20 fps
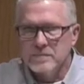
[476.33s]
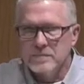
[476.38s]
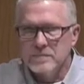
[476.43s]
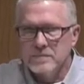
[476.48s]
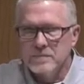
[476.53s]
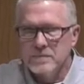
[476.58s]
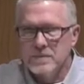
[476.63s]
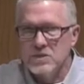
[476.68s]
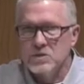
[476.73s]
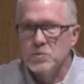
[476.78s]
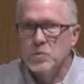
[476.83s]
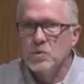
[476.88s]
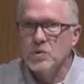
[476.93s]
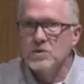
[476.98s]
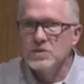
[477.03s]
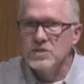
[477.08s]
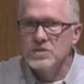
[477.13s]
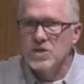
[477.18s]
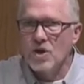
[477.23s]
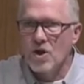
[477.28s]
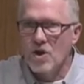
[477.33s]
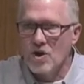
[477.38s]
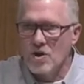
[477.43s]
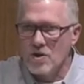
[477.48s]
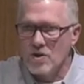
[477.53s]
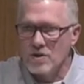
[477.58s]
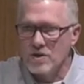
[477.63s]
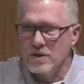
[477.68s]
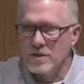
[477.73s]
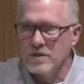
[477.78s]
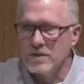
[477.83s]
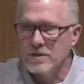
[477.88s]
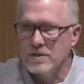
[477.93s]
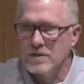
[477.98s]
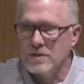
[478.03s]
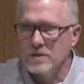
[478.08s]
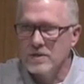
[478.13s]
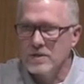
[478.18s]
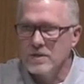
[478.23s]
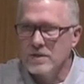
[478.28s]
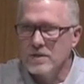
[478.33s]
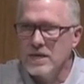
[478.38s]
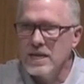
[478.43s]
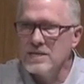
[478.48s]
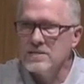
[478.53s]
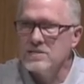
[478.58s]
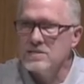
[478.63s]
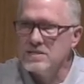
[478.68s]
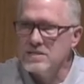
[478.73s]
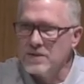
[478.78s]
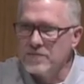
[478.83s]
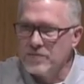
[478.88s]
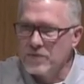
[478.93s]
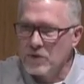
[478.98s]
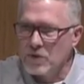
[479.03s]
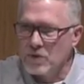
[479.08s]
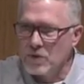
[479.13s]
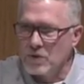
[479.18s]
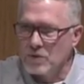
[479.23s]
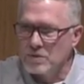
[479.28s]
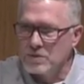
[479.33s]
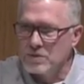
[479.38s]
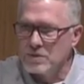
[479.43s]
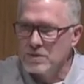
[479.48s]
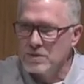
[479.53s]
This world is hard. It's difficult.